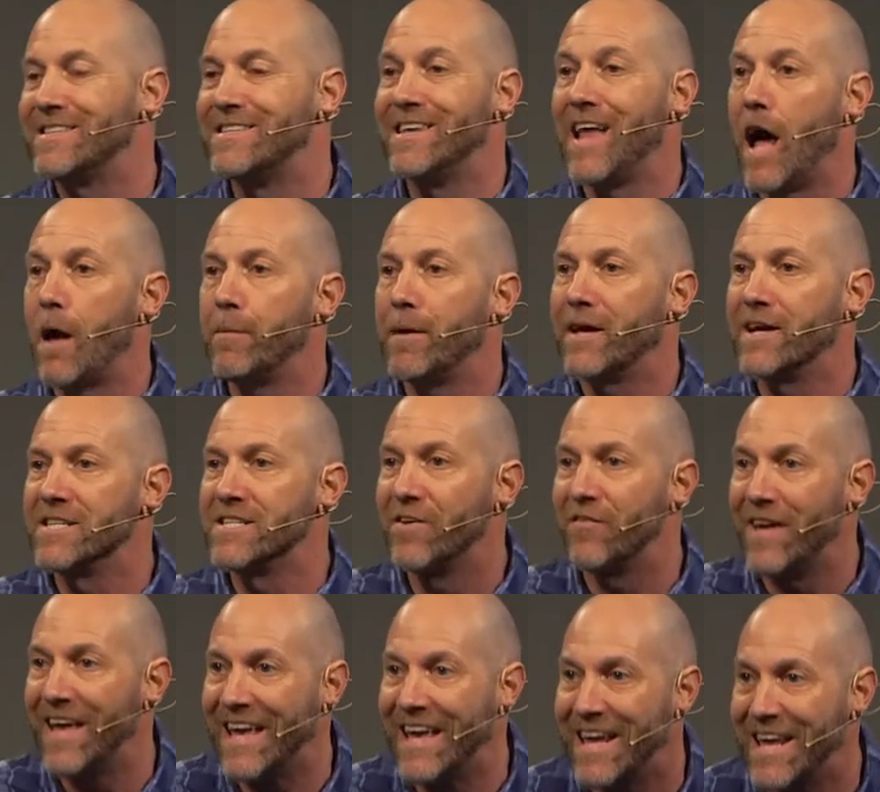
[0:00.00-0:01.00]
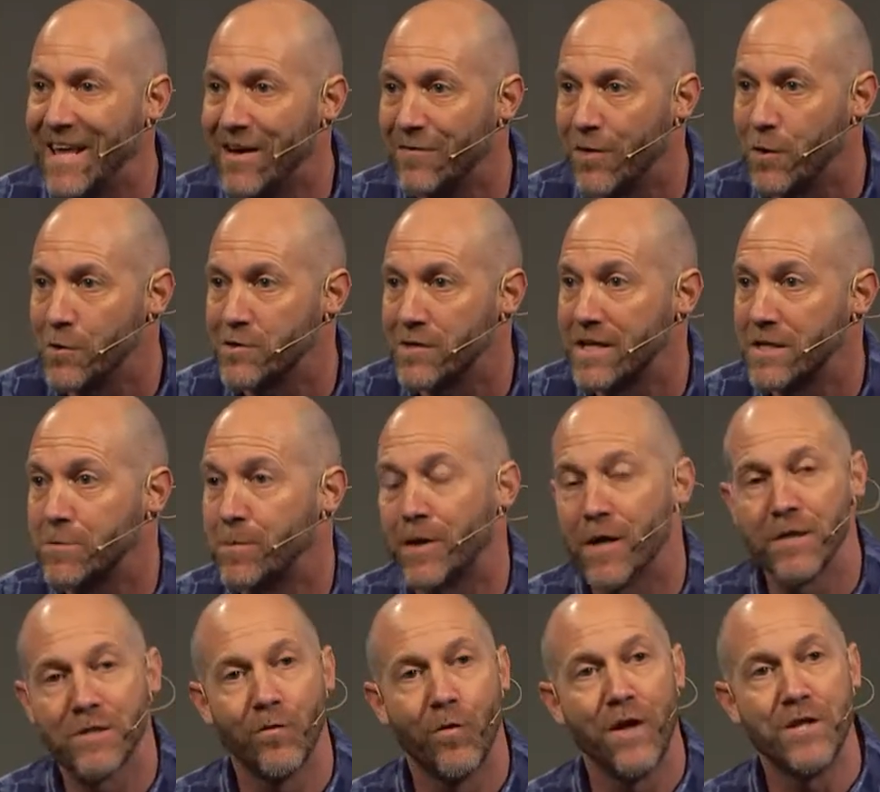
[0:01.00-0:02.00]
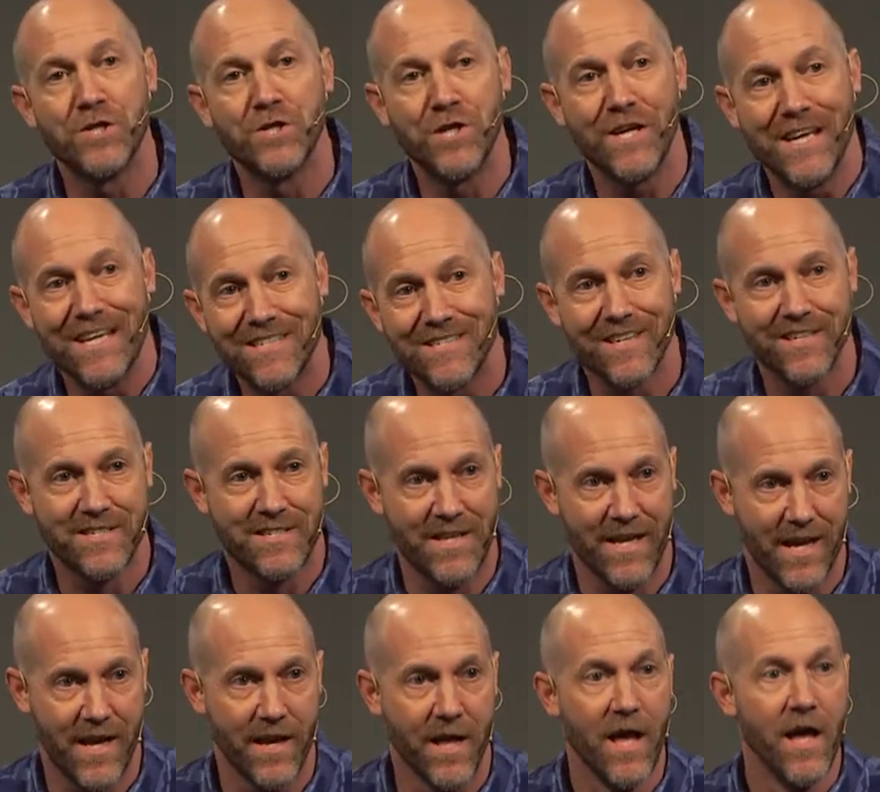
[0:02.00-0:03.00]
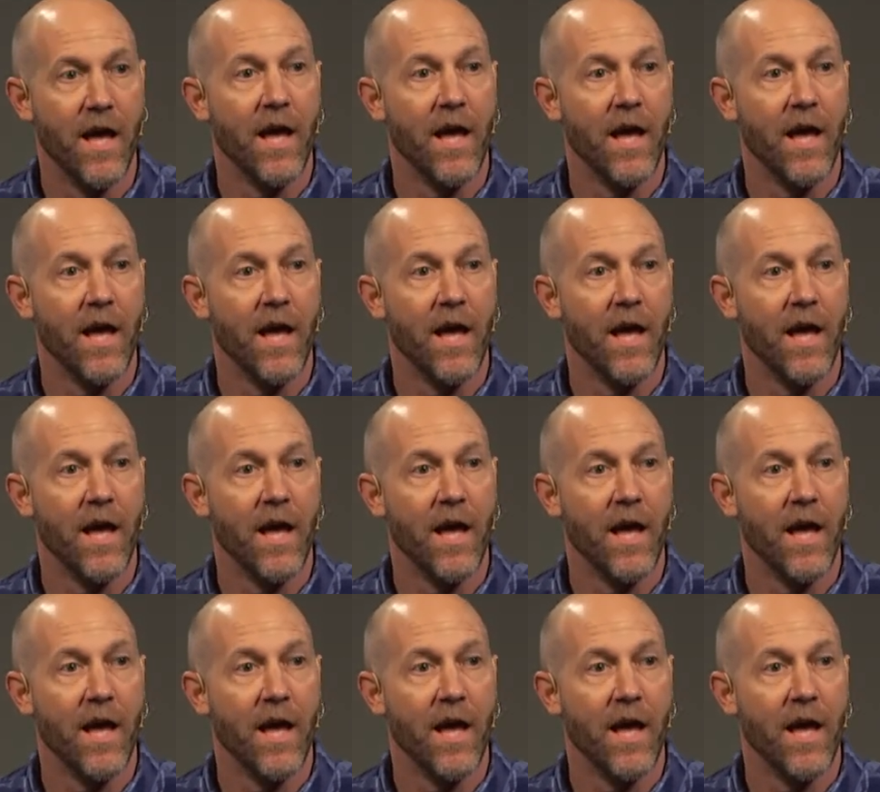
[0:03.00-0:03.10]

not because of any of those things, because of what Jesus did.